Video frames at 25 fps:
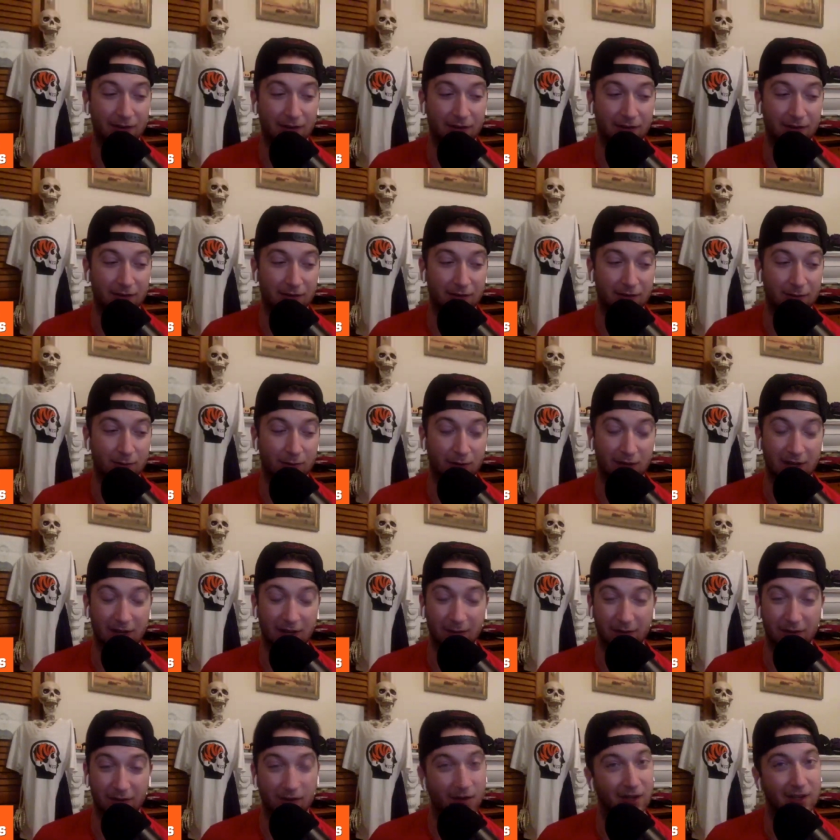and one of
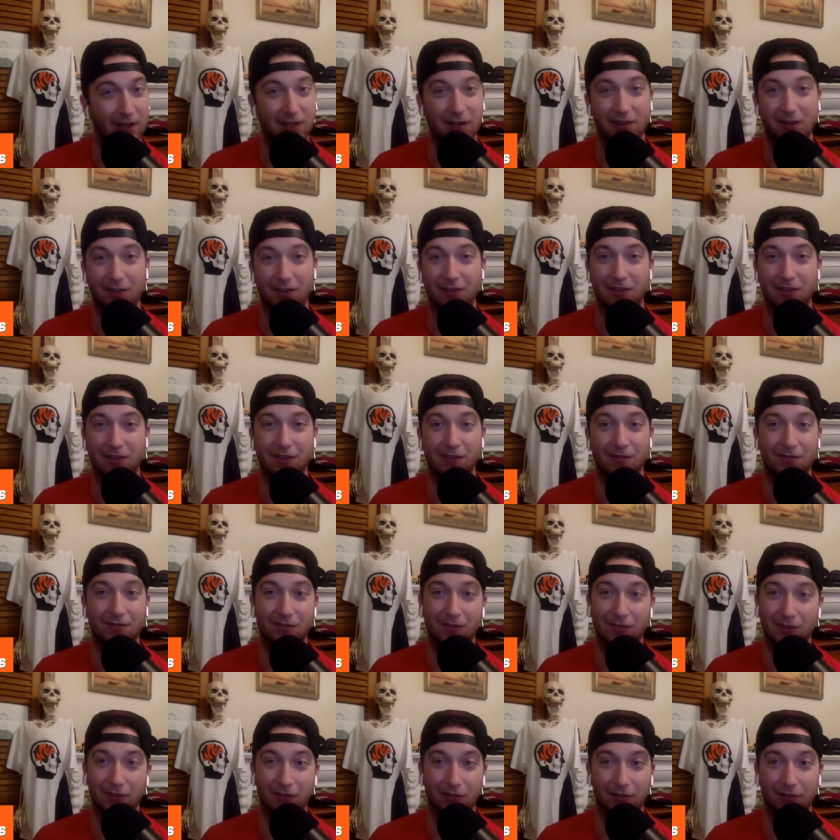them is Hardy Nickerson.
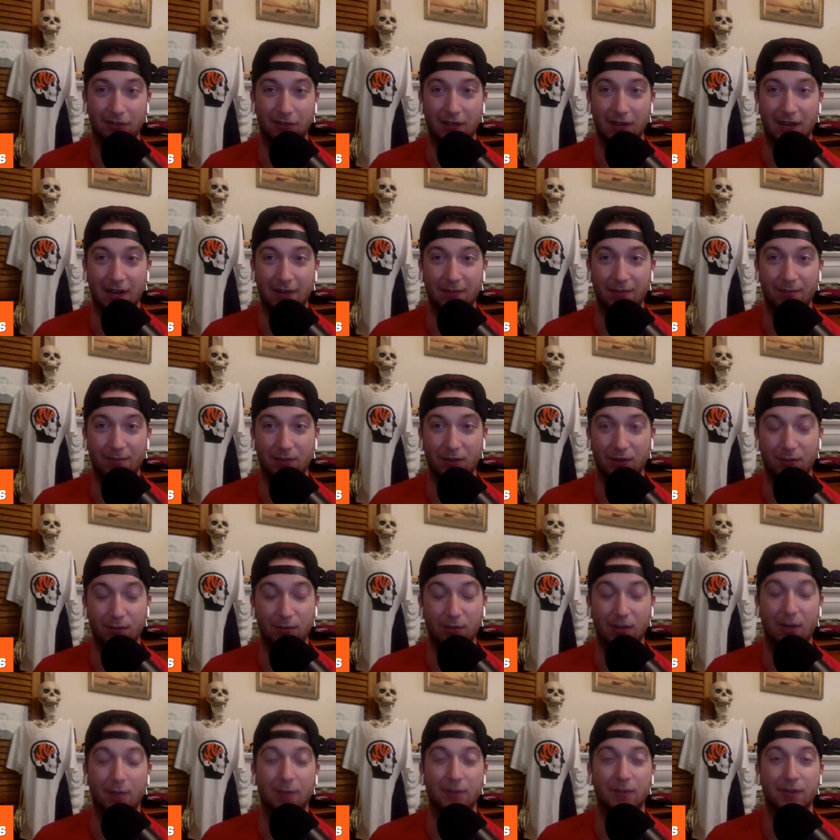There's just not much
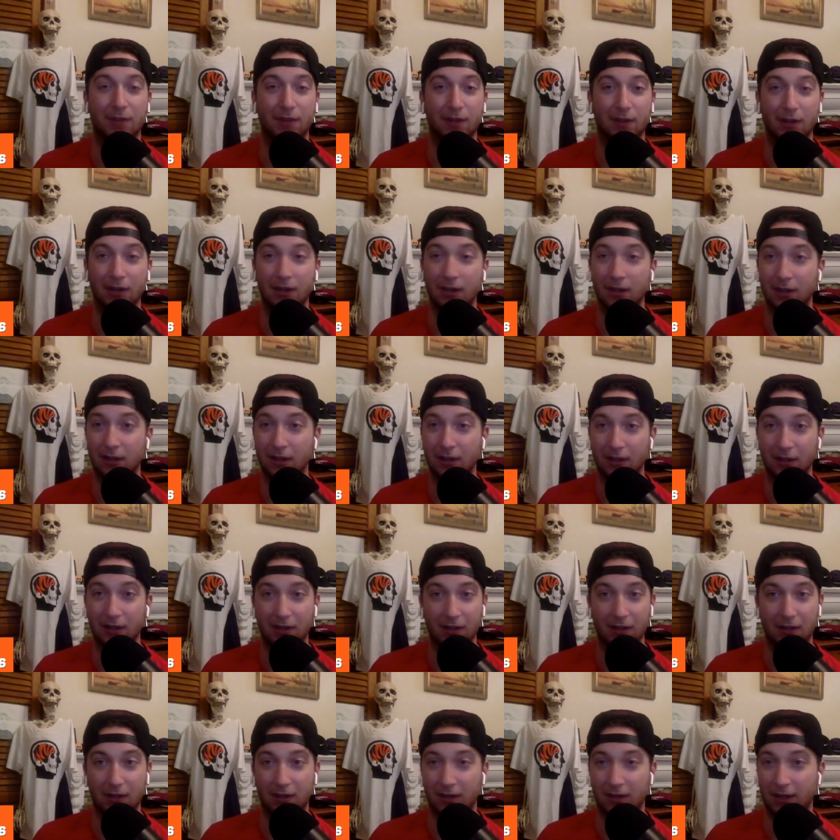promise there.
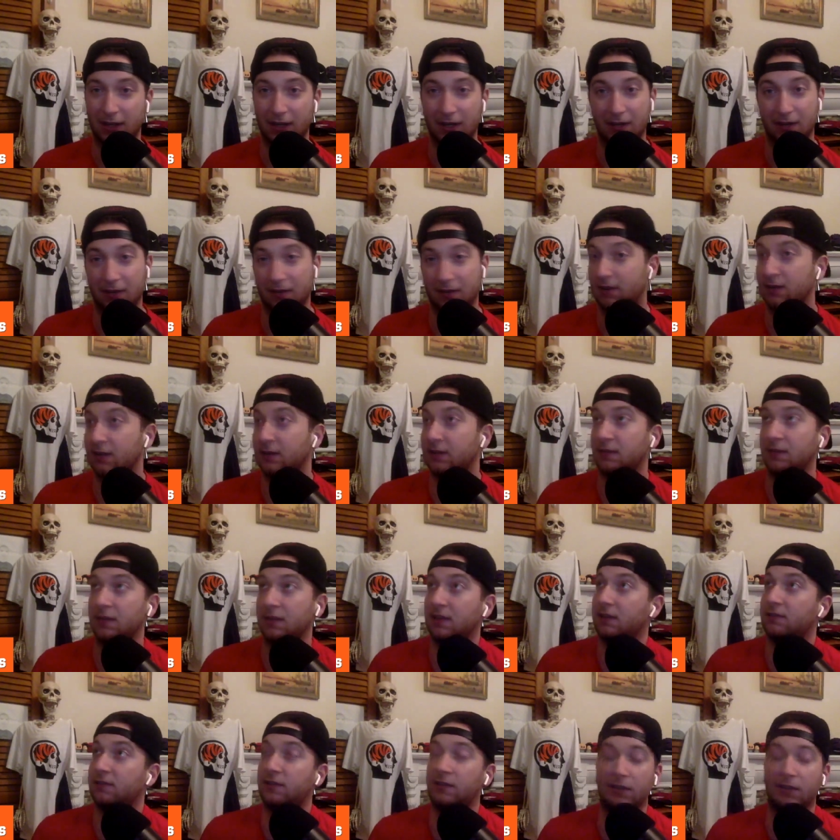Like, it,
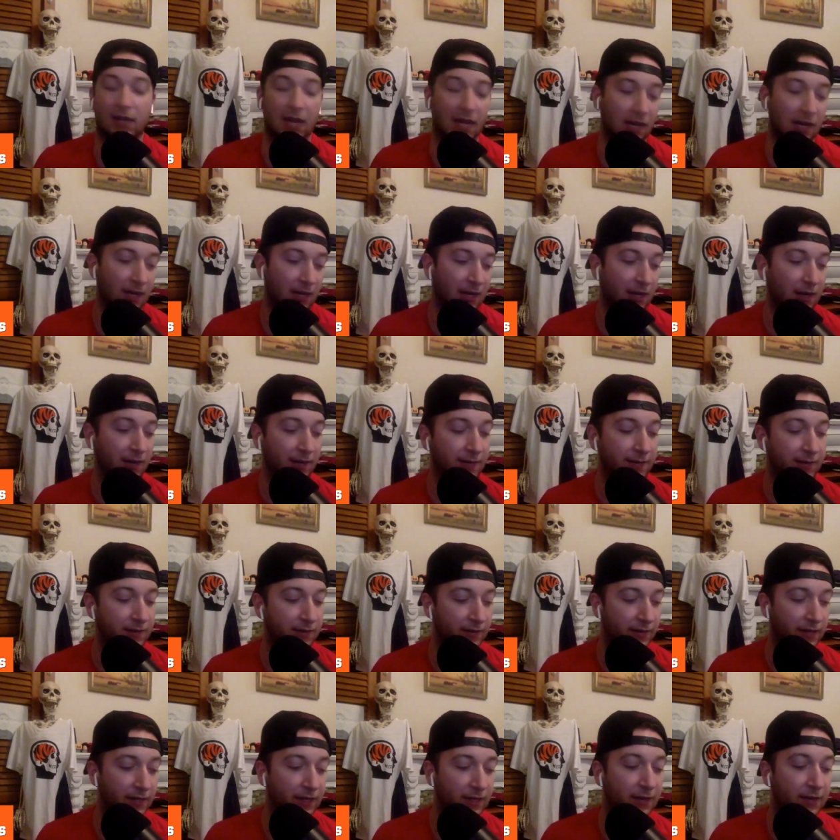kind of like
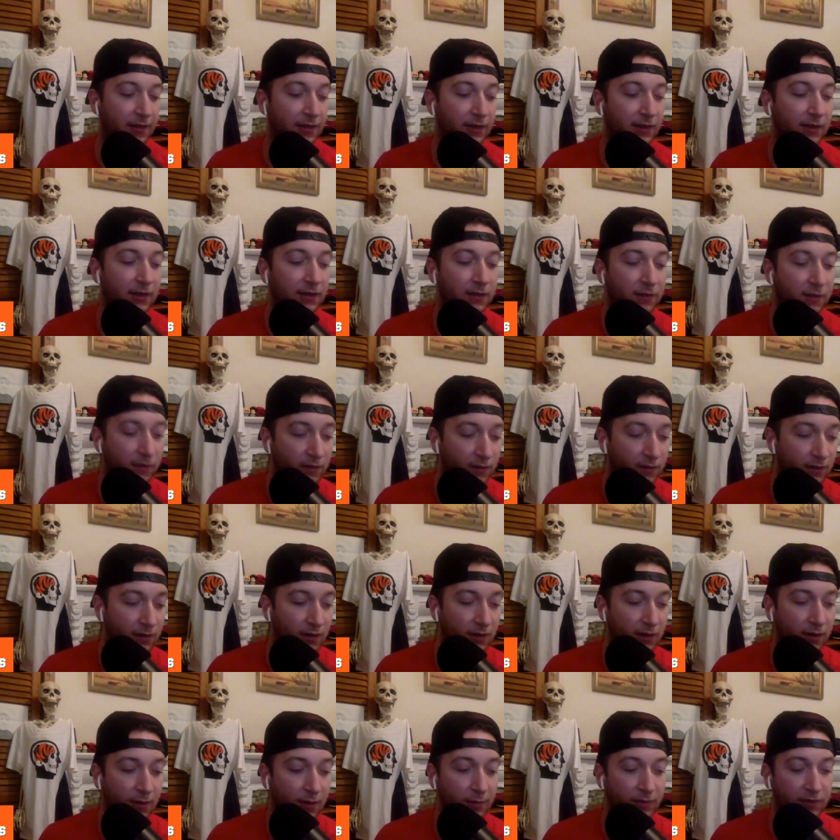offensive line, I think it's just
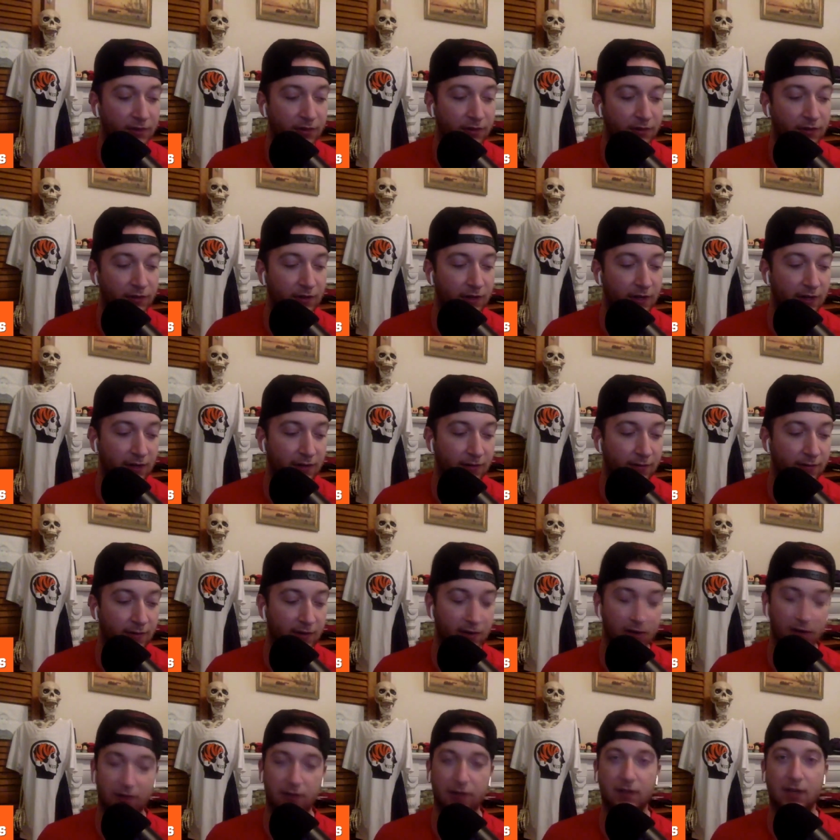a position that's
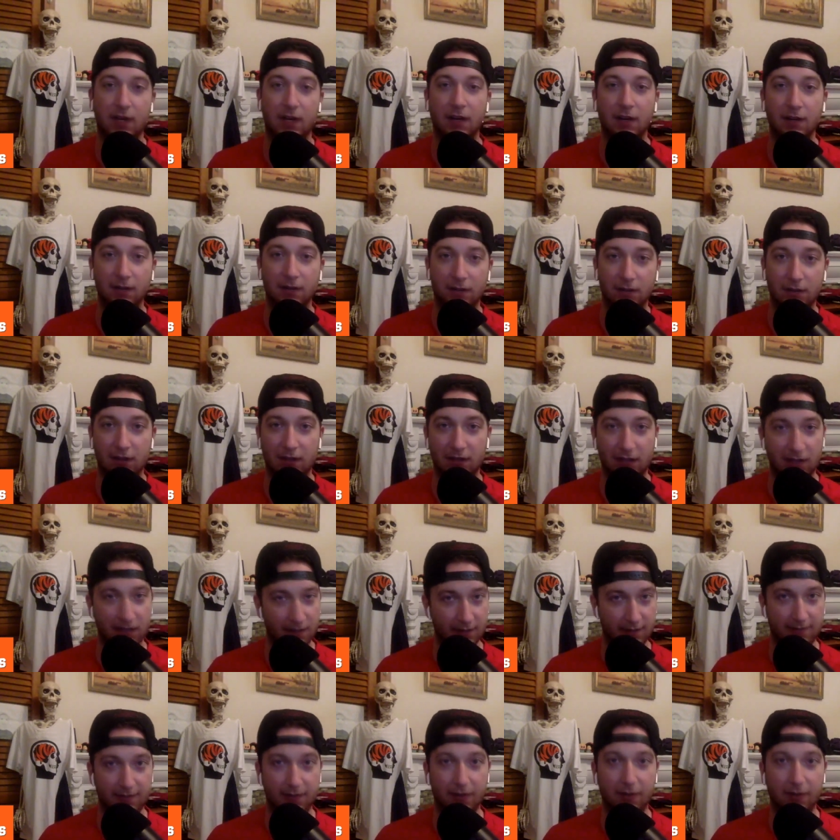very scarce in the N
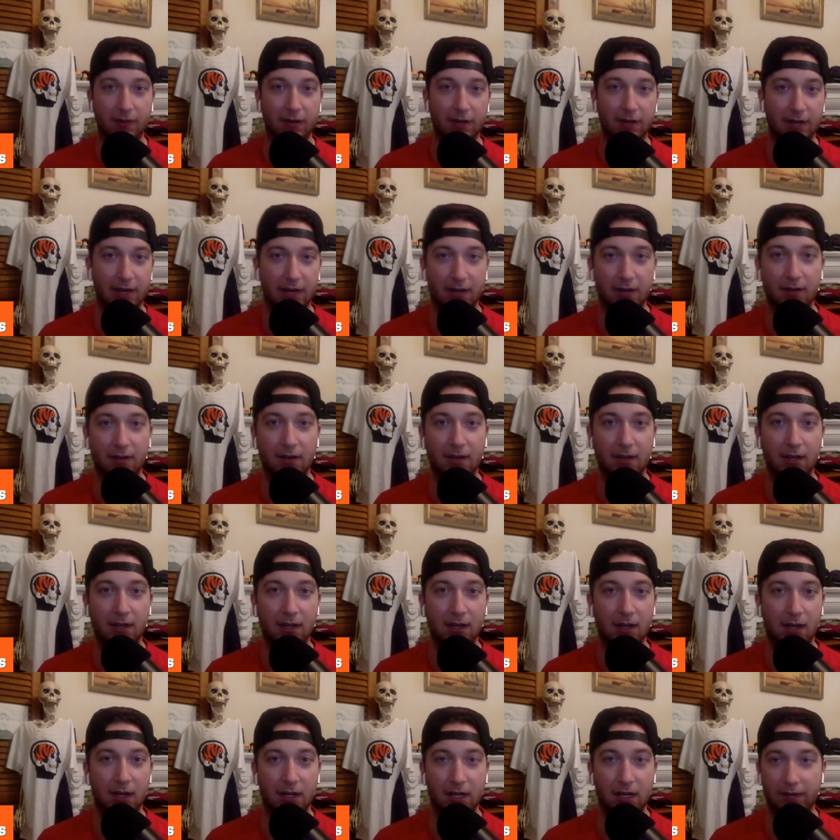F L right now,
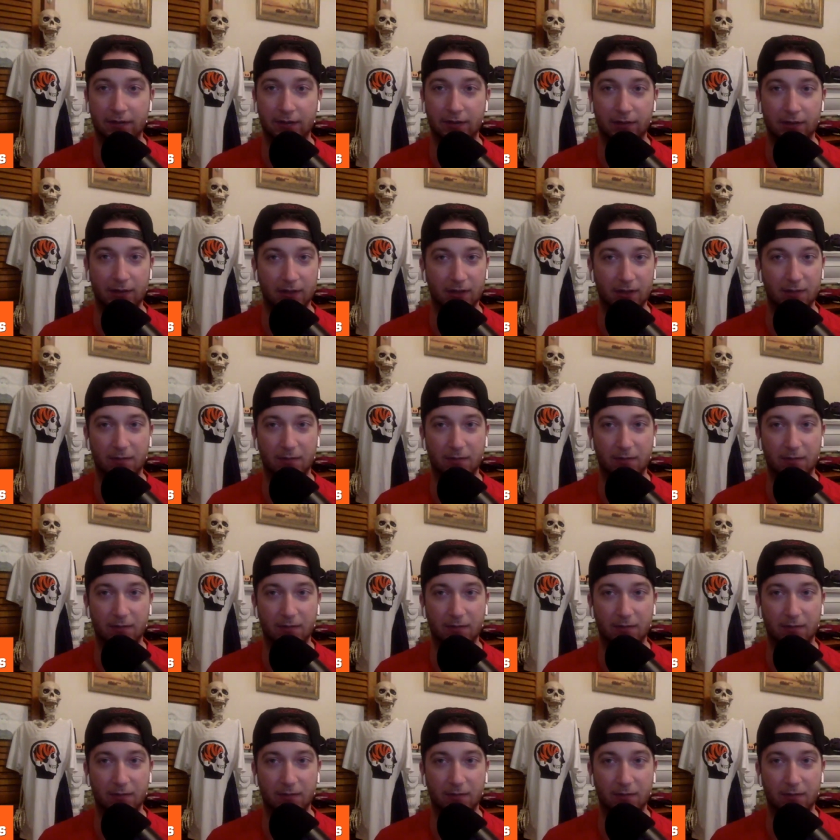and obviously,